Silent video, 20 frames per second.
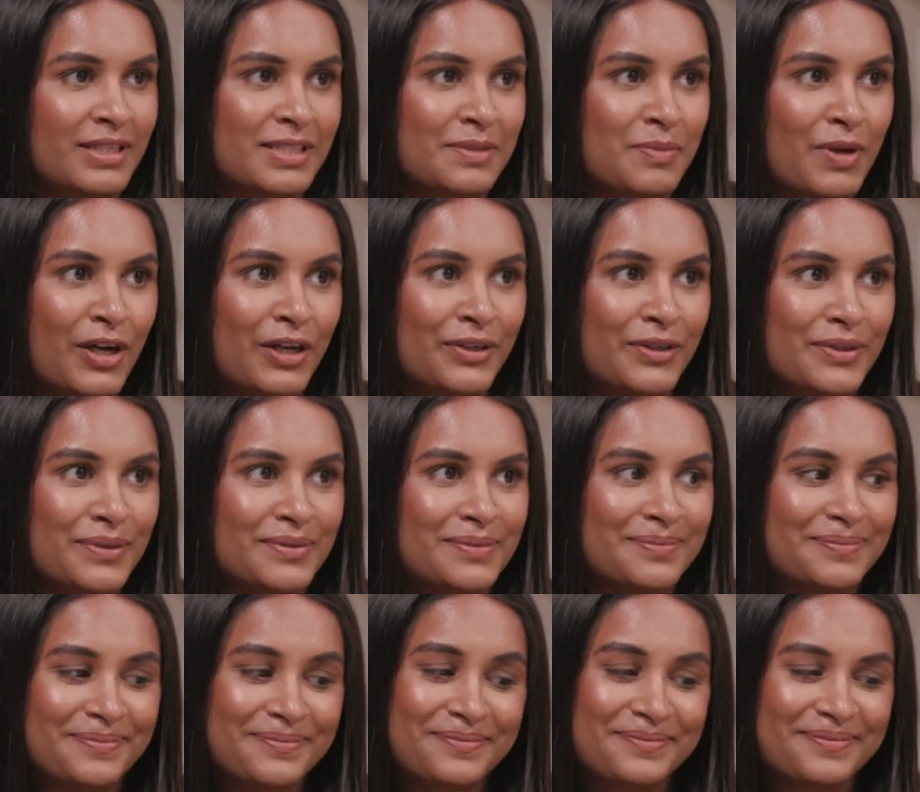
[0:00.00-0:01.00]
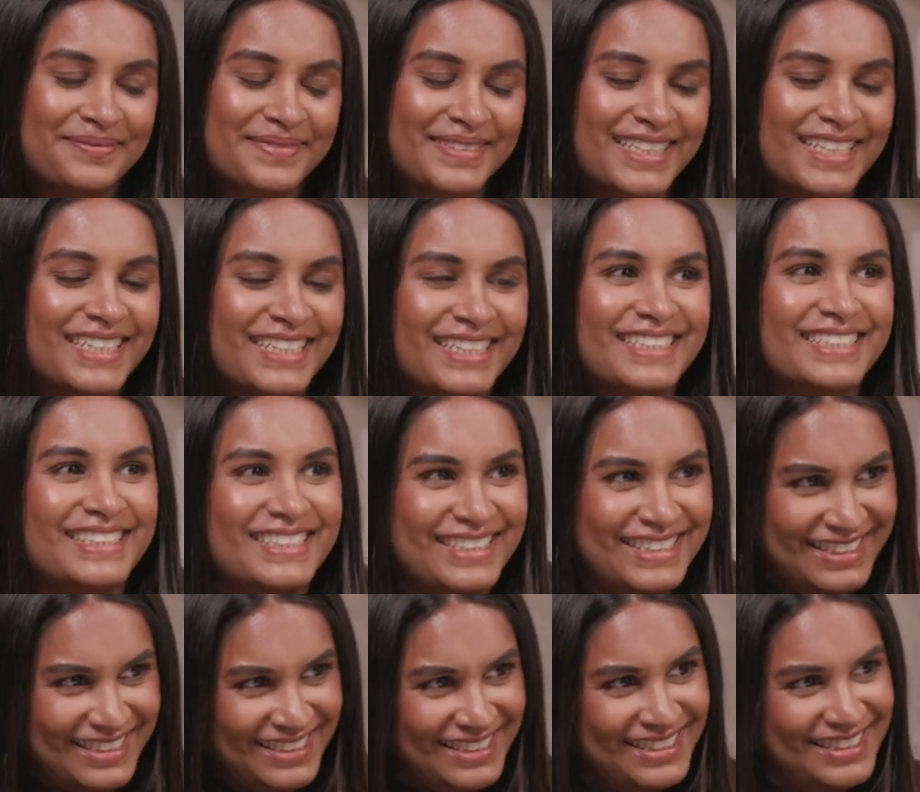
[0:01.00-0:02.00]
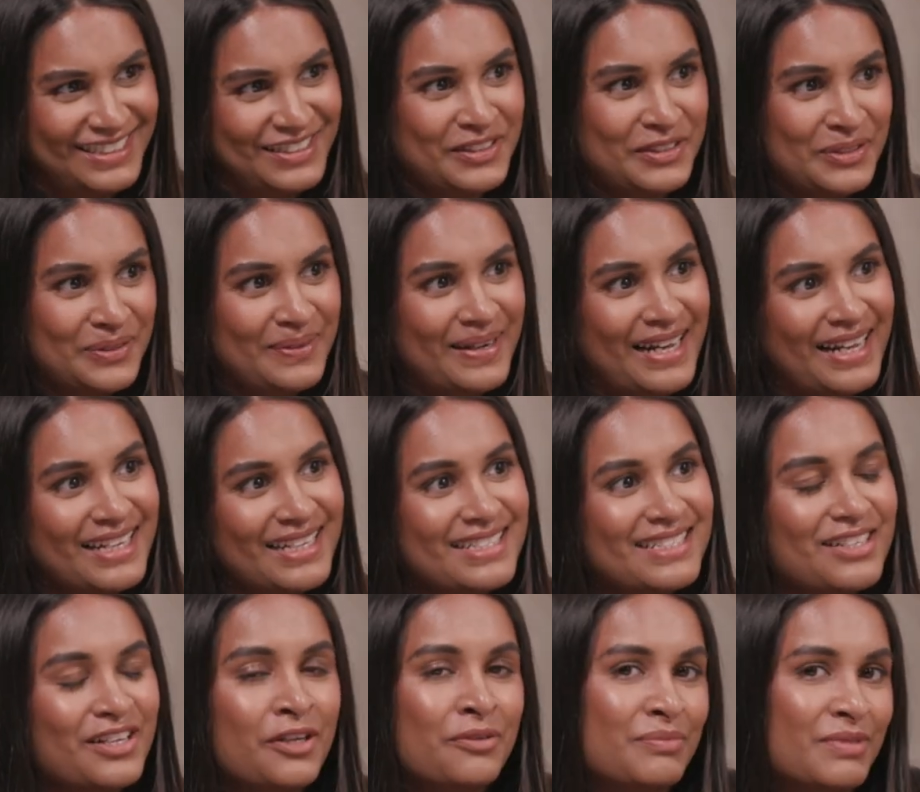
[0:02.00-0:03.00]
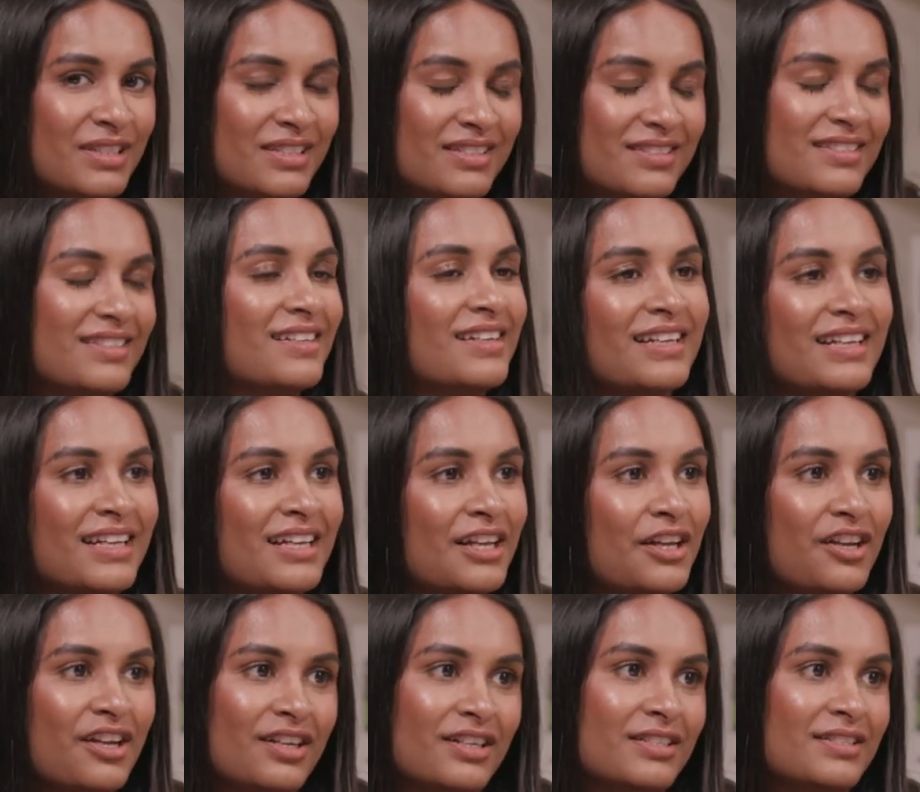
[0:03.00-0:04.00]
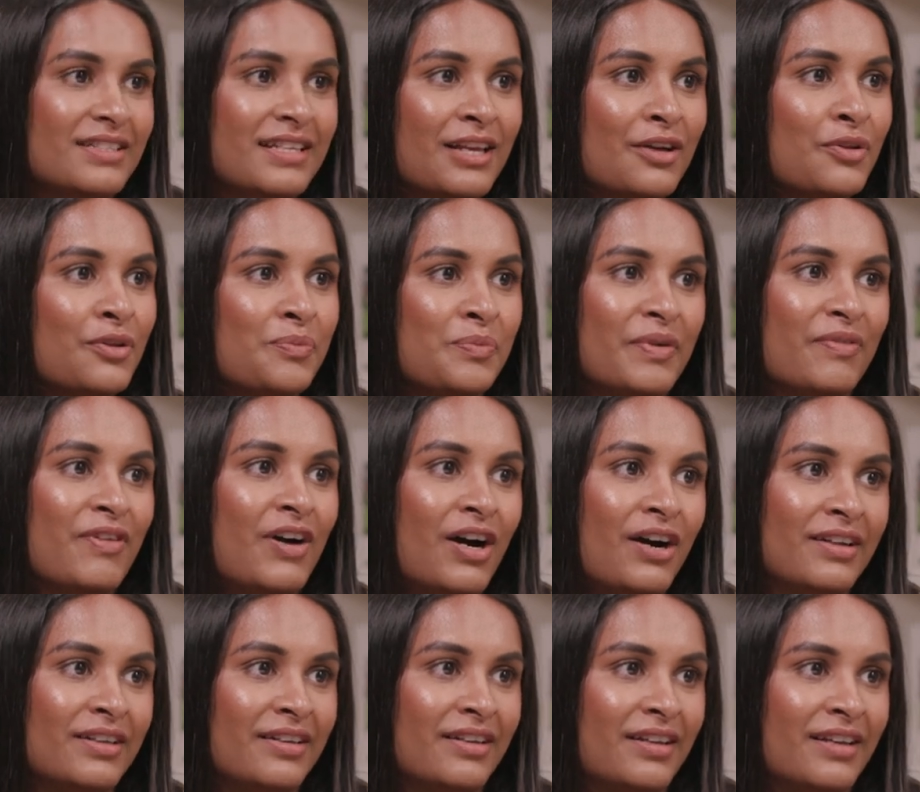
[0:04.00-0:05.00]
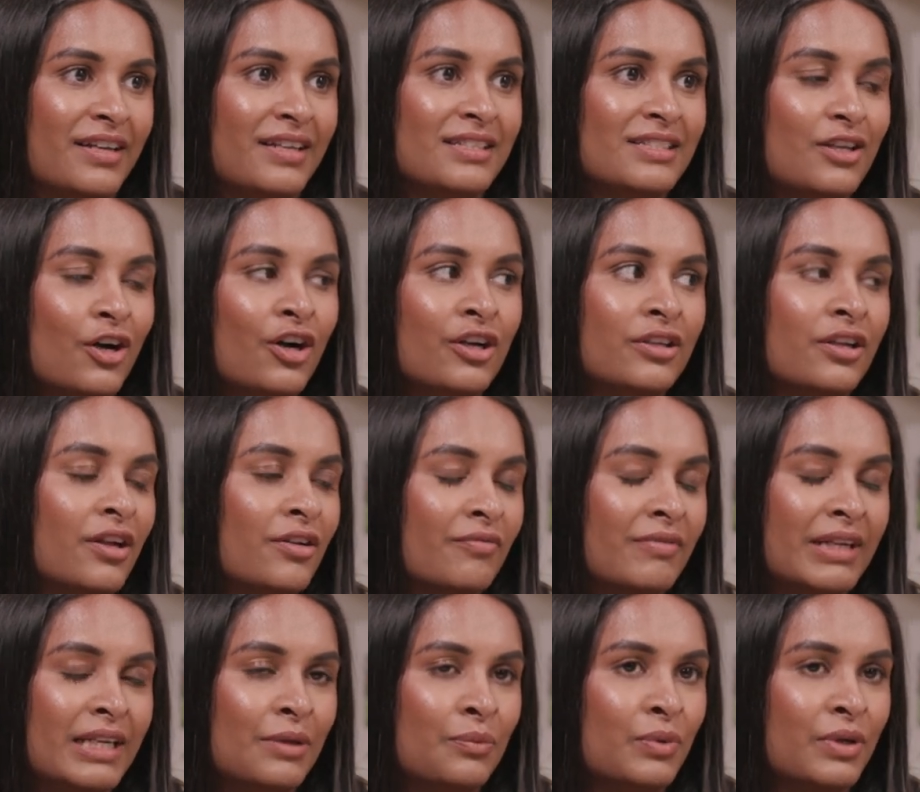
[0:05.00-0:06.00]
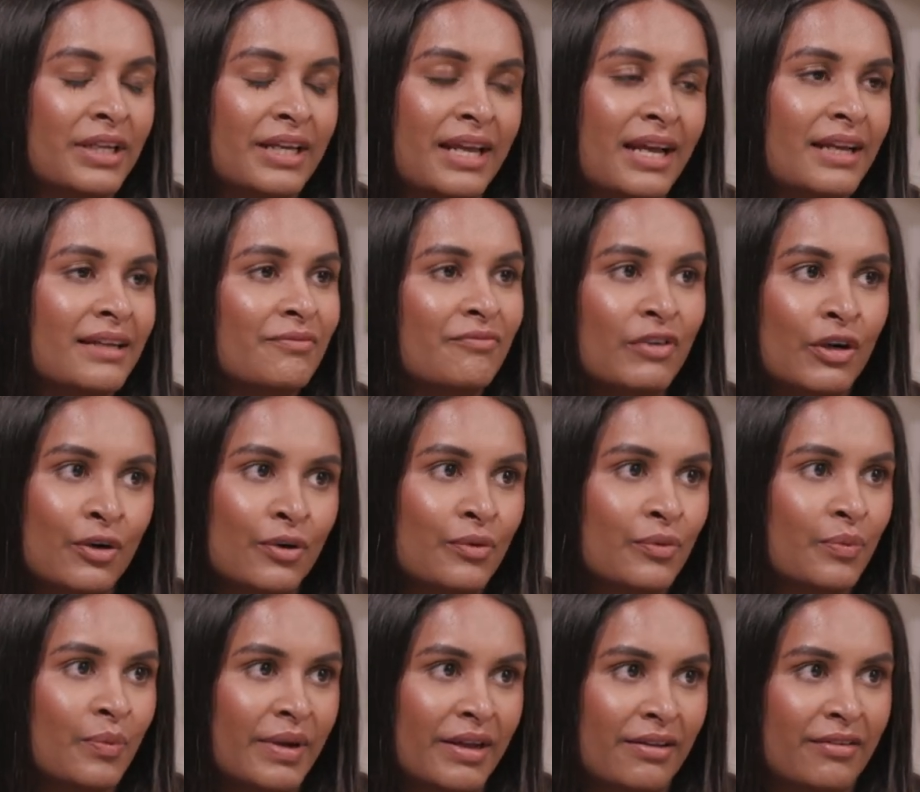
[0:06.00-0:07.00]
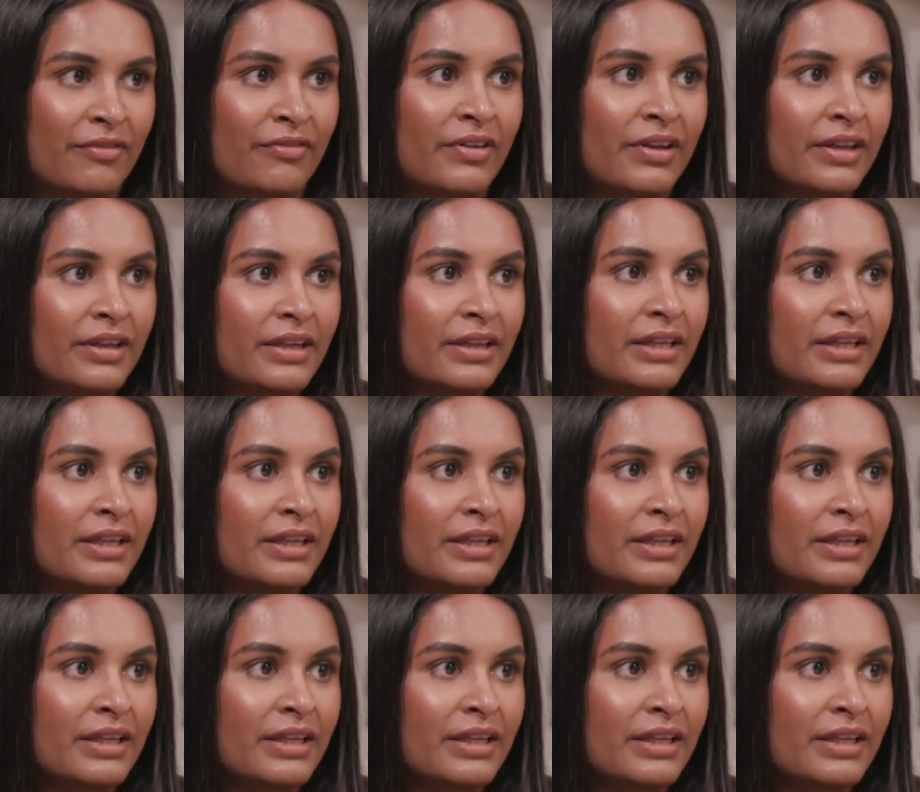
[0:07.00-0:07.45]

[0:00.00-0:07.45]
With a smile. Always. I'm just kill them with kindness. I don't really want to get involved with